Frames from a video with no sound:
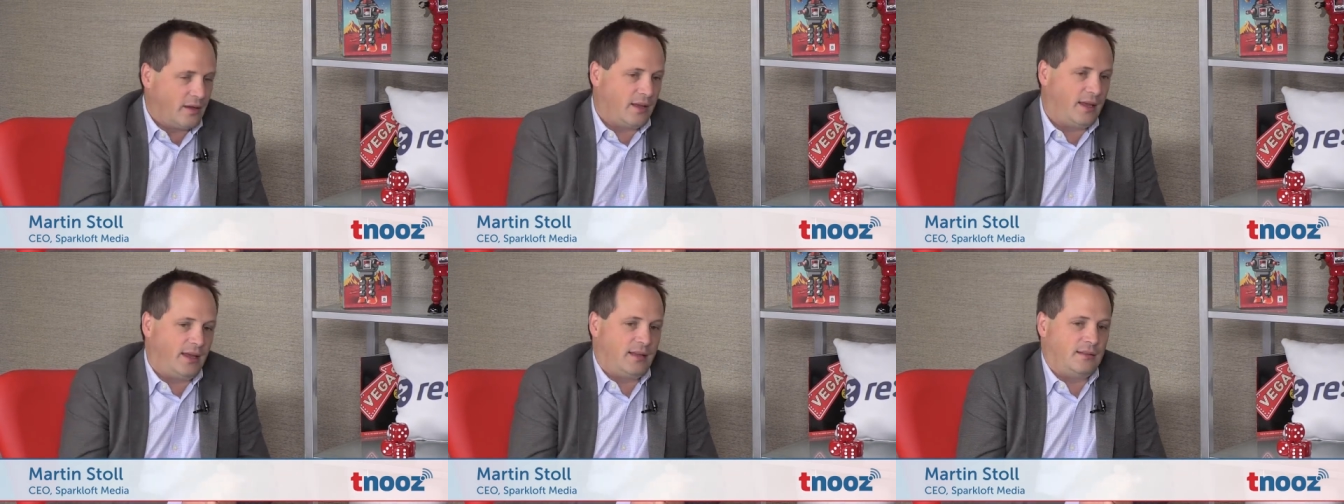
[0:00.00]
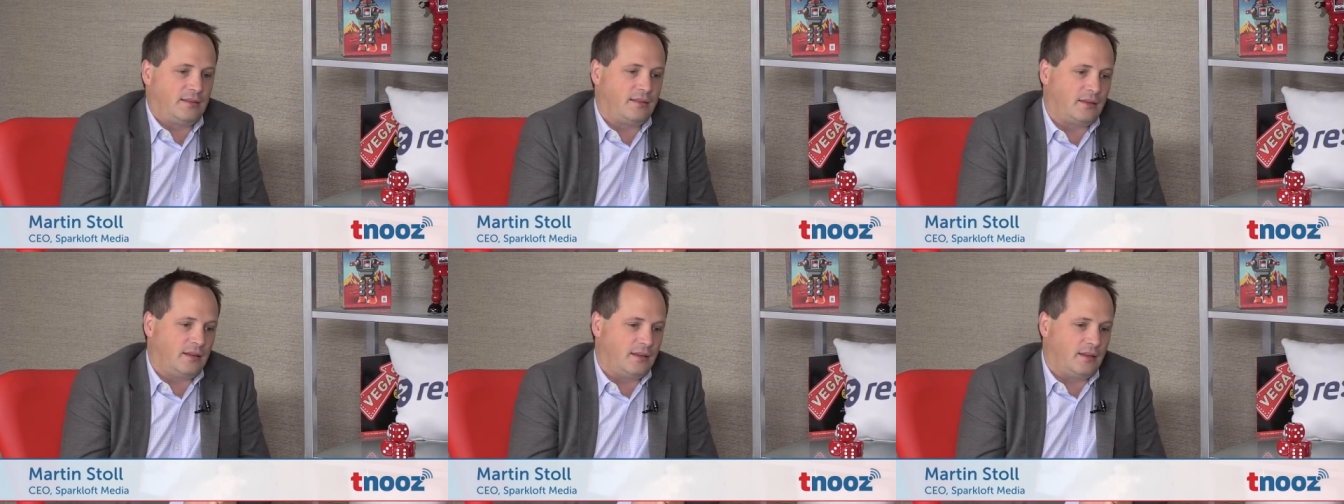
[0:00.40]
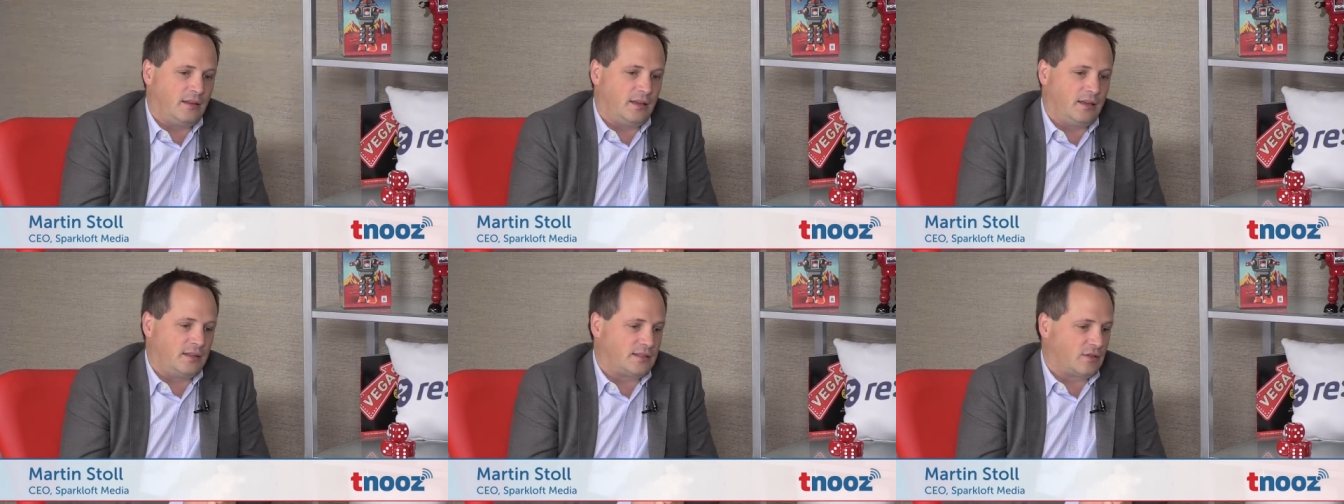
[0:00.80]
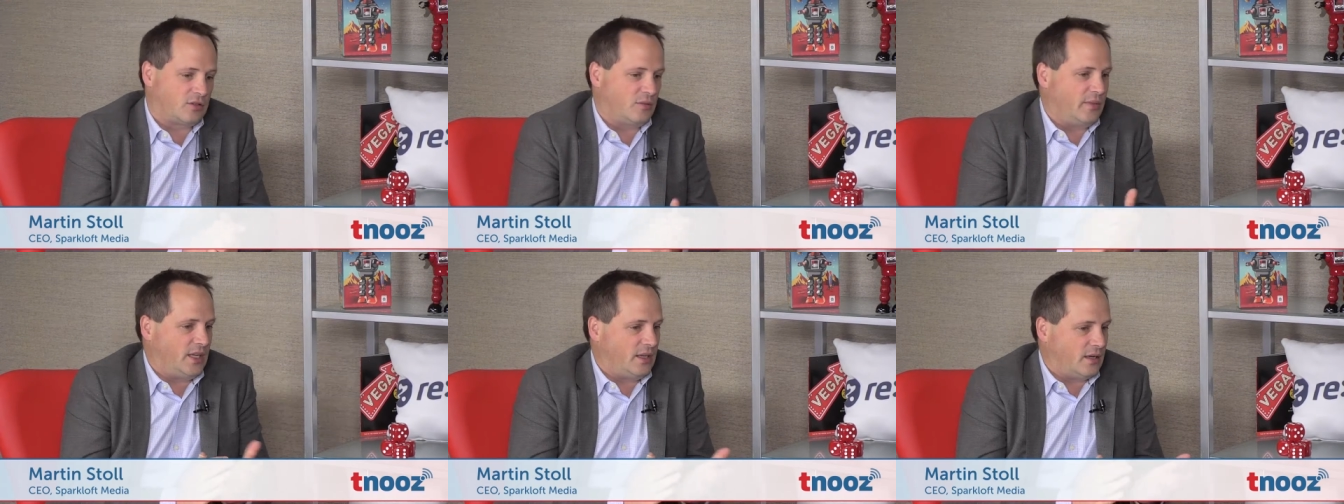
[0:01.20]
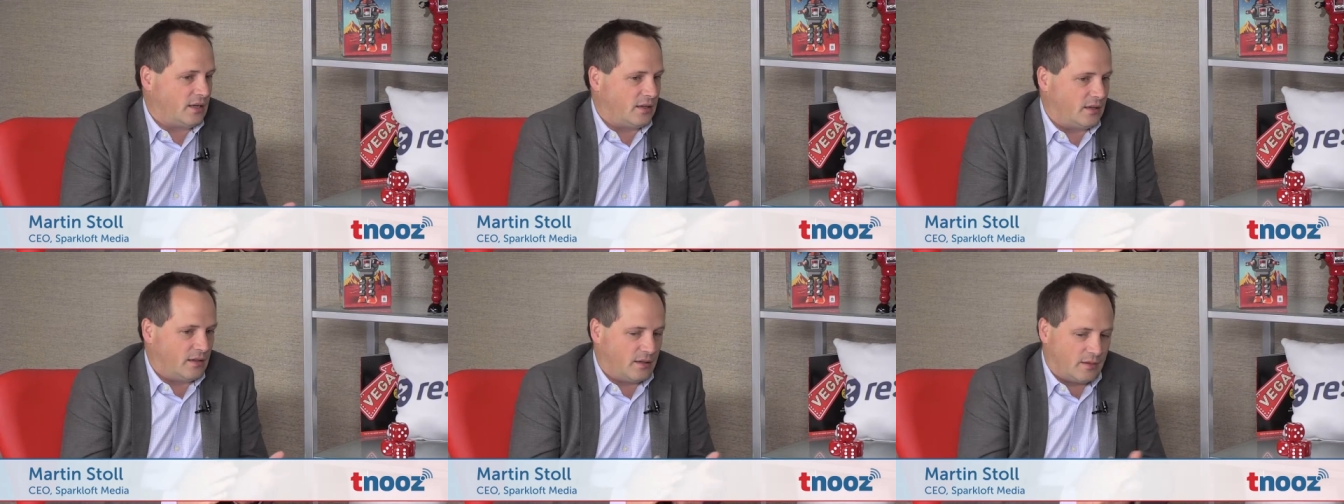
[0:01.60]
And in, in social
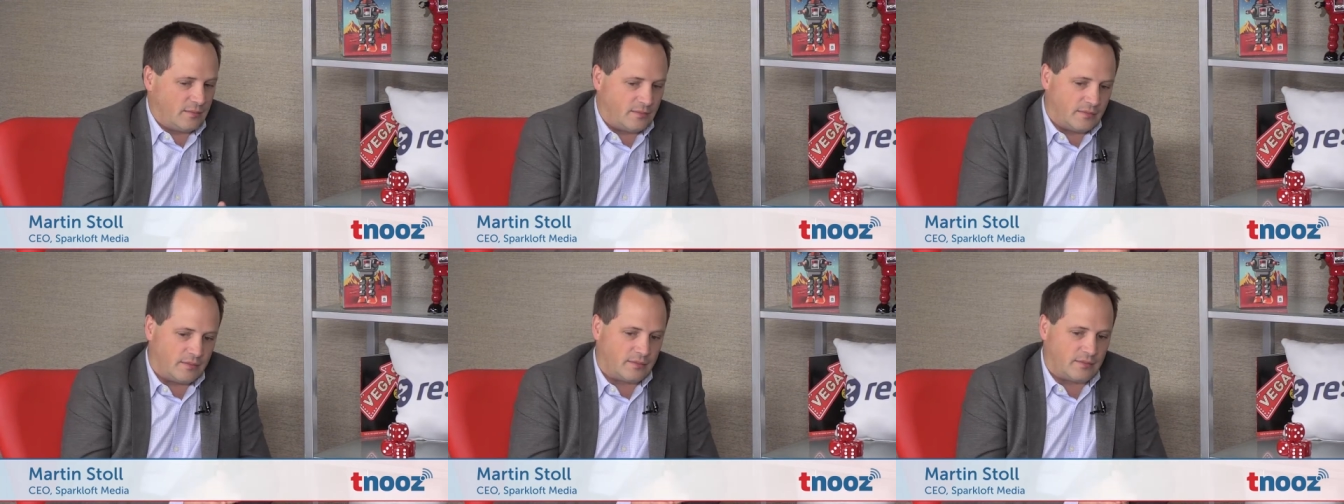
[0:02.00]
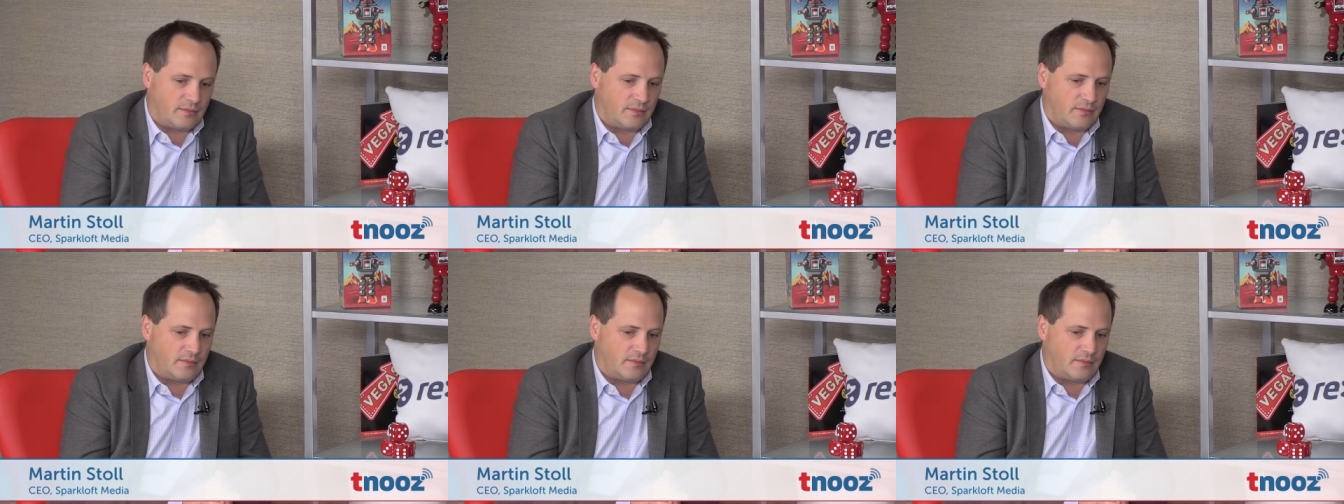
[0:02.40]
media, um,